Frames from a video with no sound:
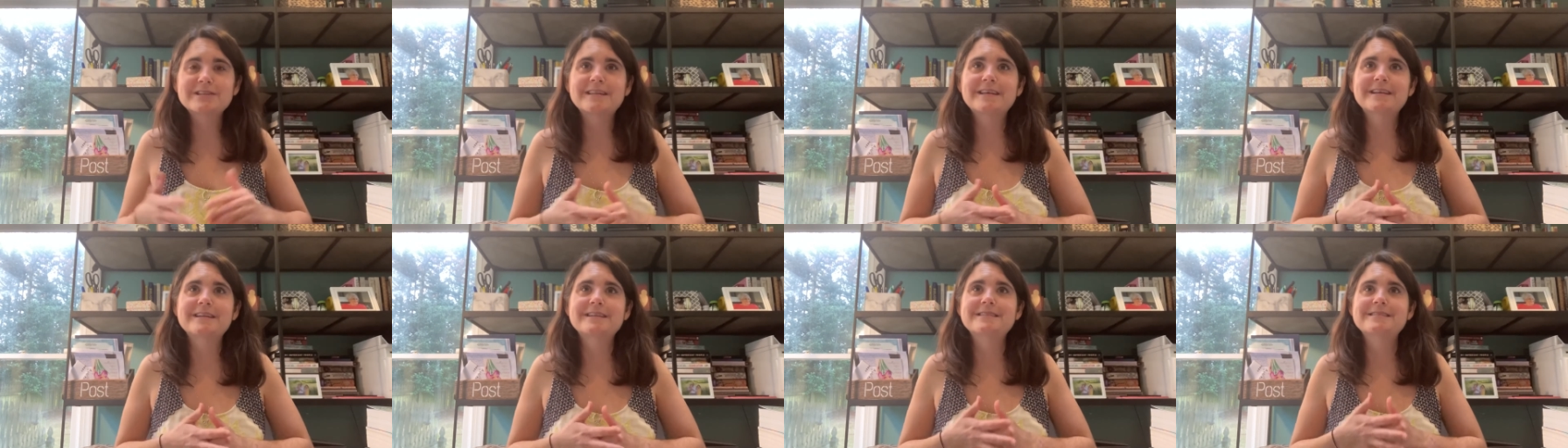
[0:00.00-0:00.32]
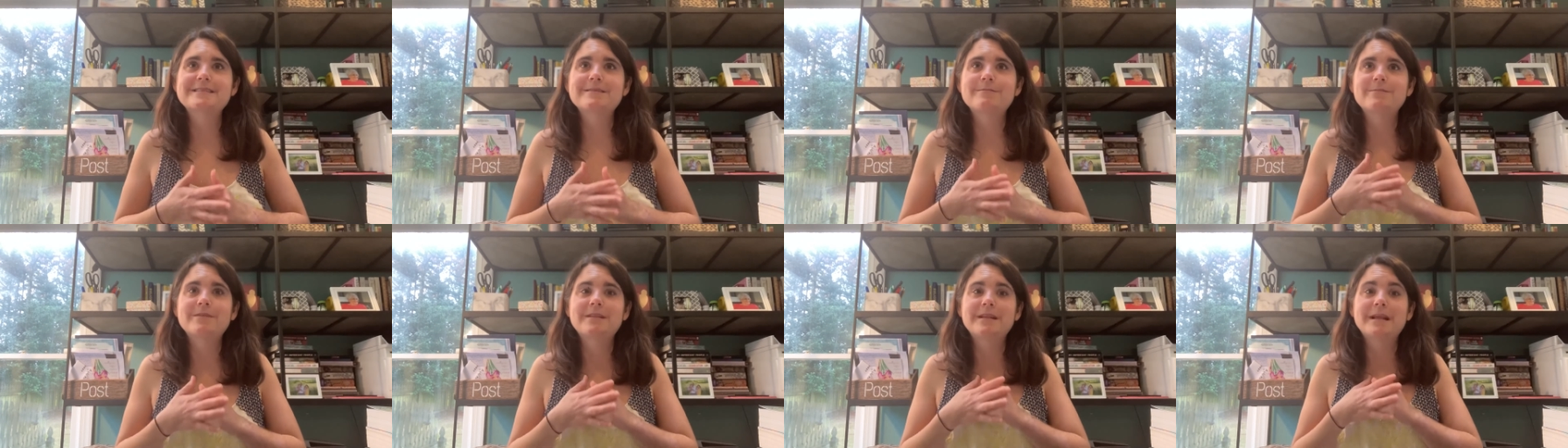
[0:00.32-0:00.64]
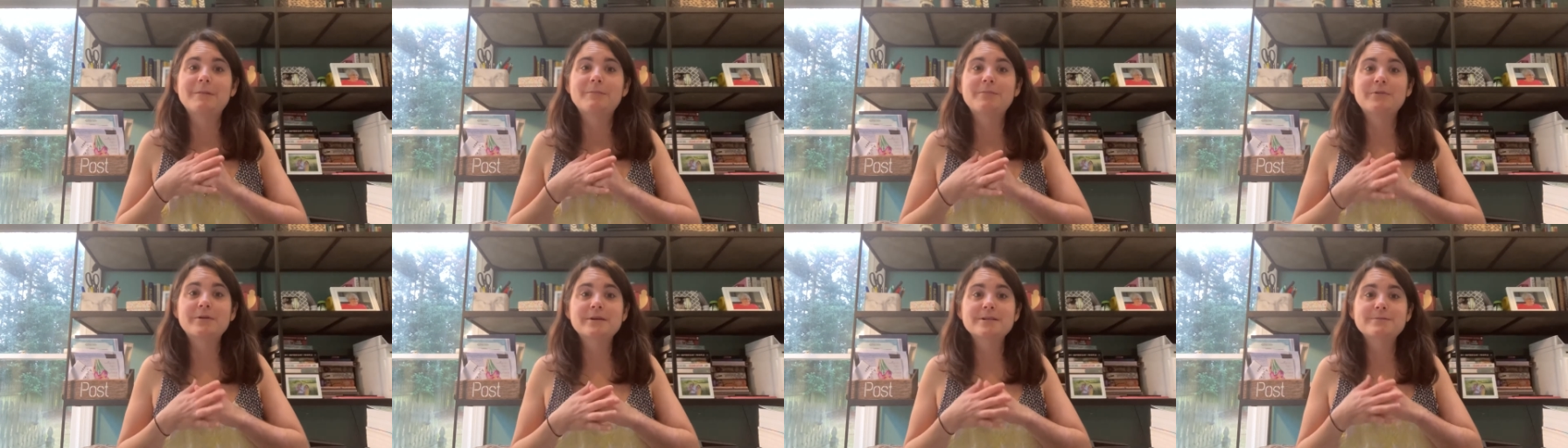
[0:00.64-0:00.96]
that it's something
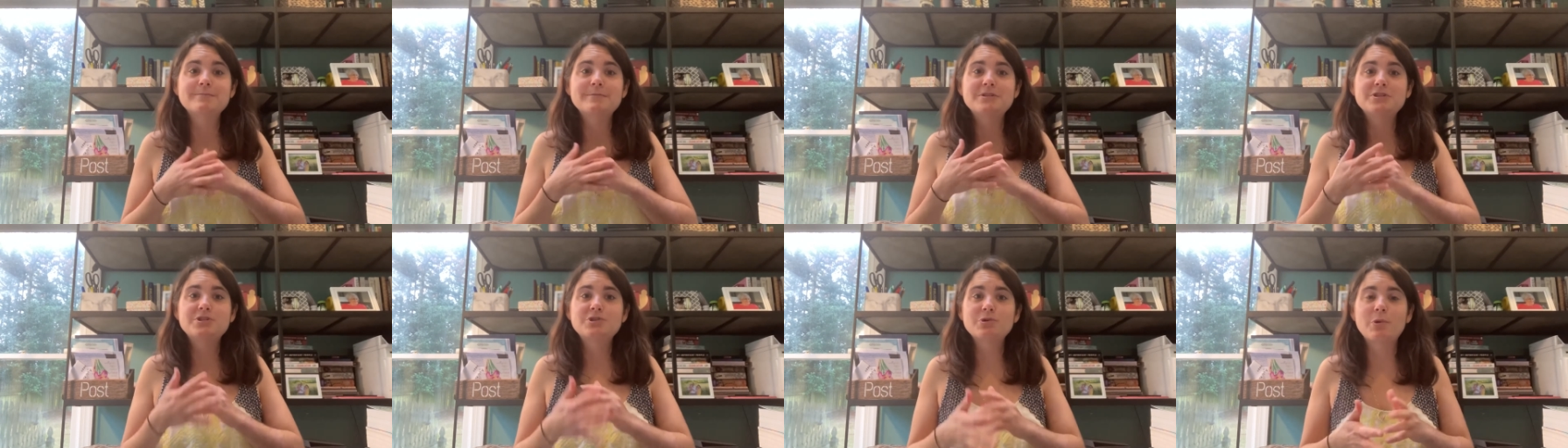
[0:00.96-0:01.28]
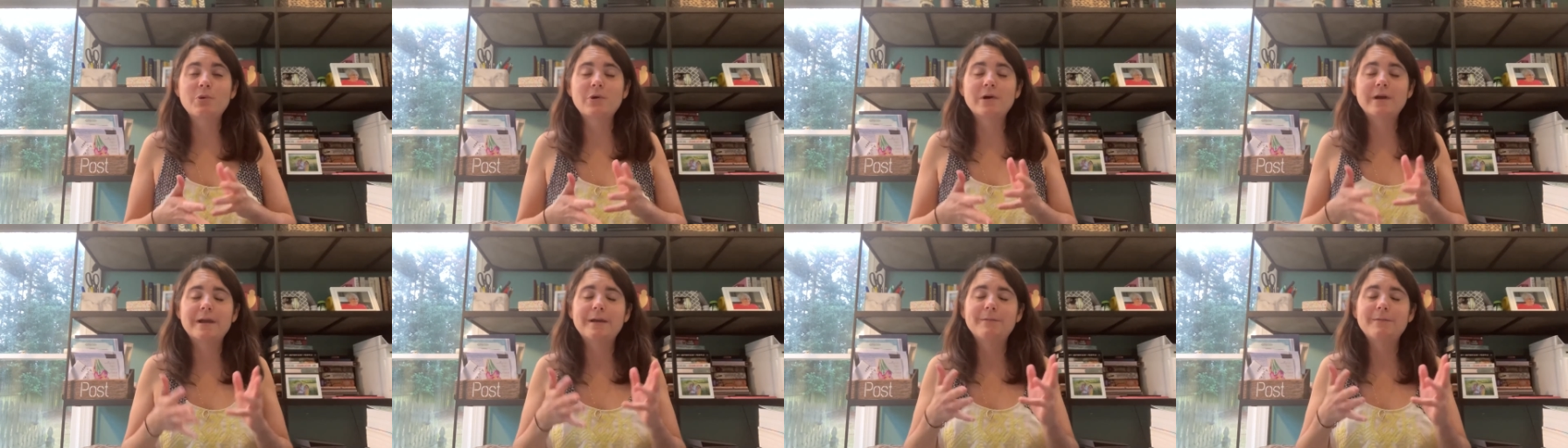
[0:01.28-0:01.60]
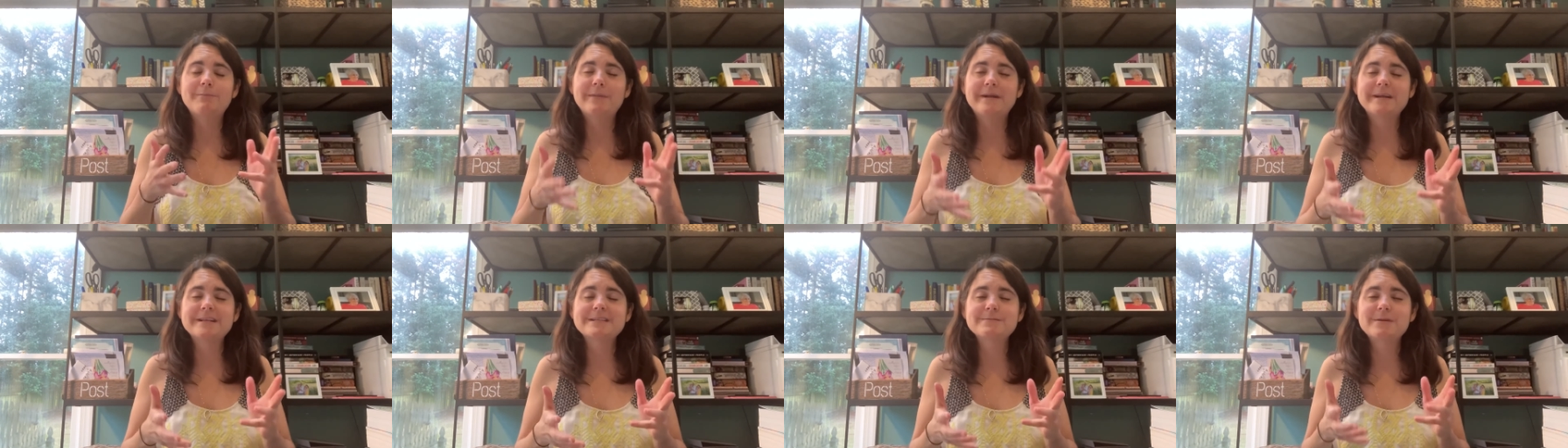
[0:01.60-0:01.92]
that brings me joy and
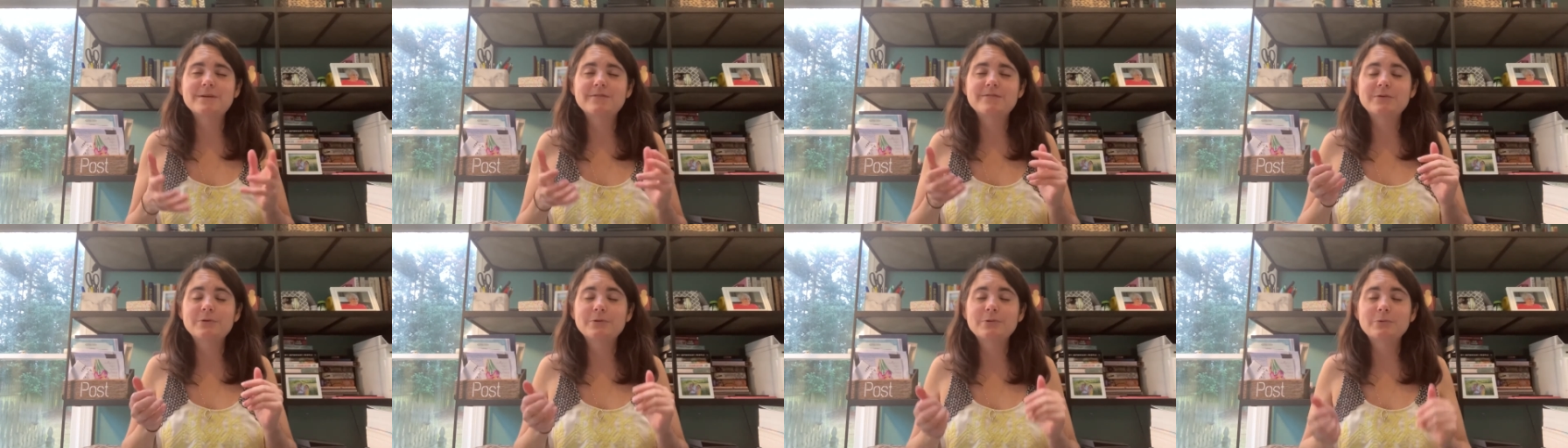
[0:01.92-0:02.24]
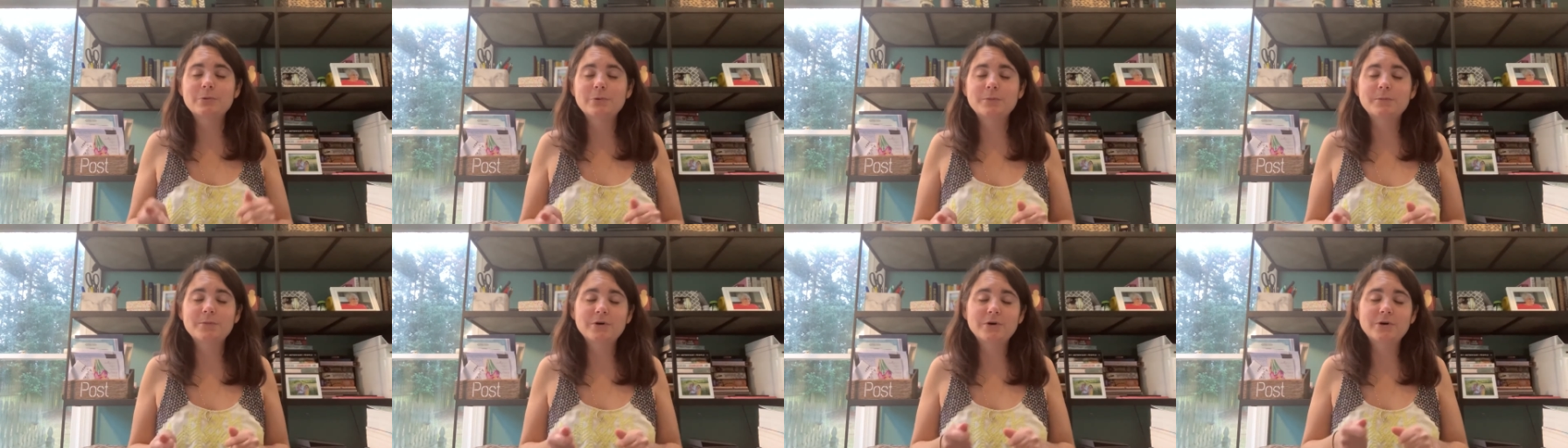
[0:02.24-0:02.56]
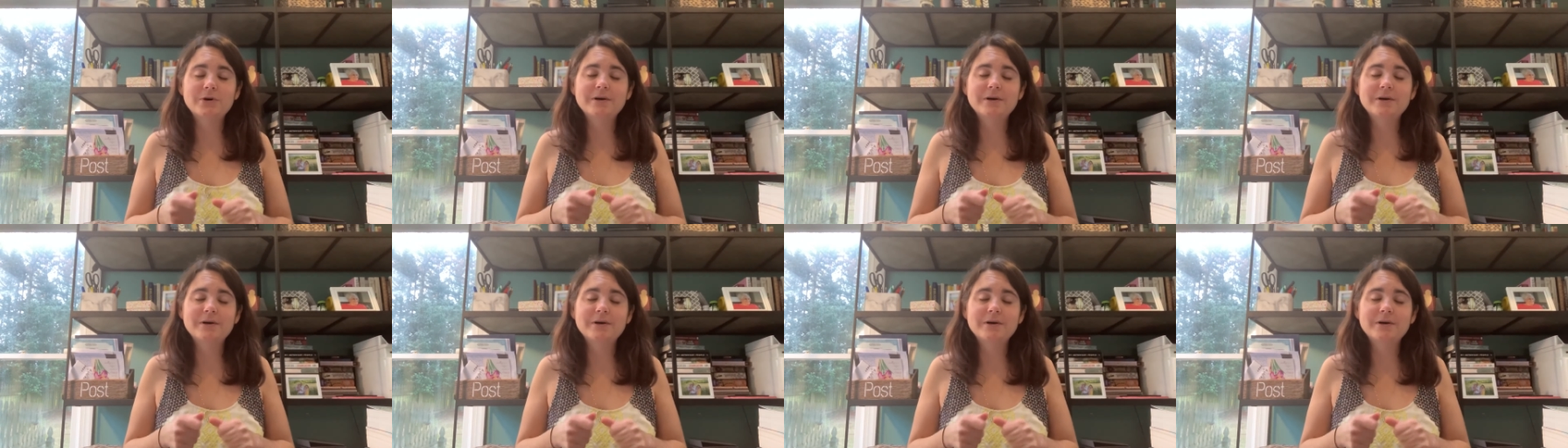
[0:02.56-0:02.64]
makes me feel normal.